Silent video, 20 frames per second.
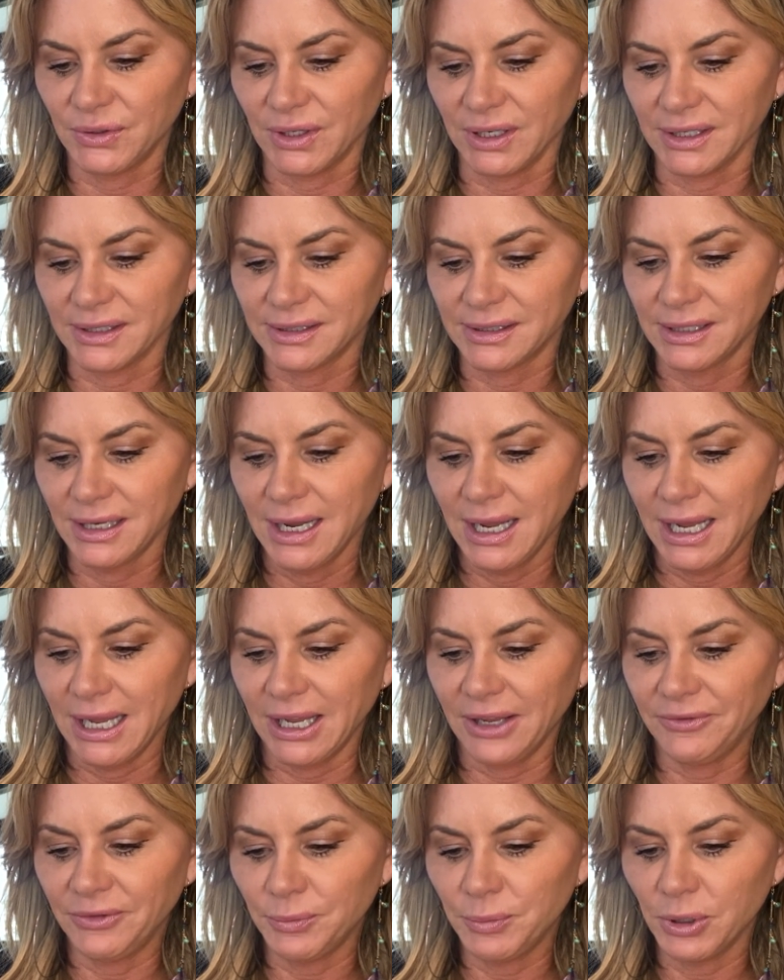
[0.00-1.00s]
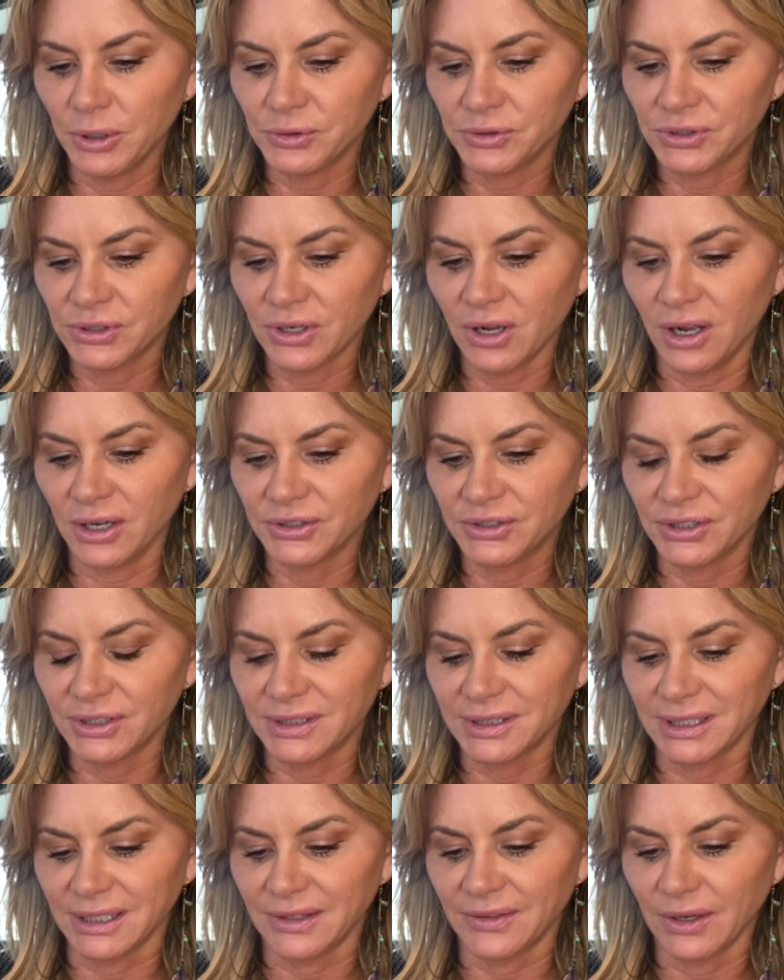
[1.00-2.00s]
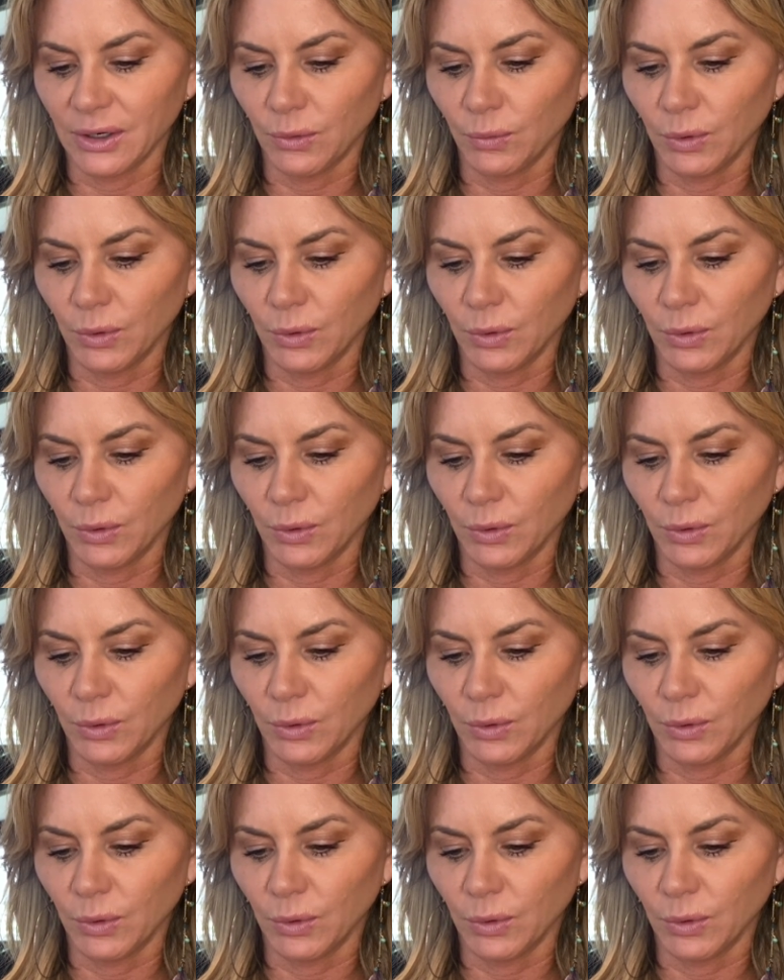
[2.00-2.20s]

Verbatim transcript: this. If approached consciously, their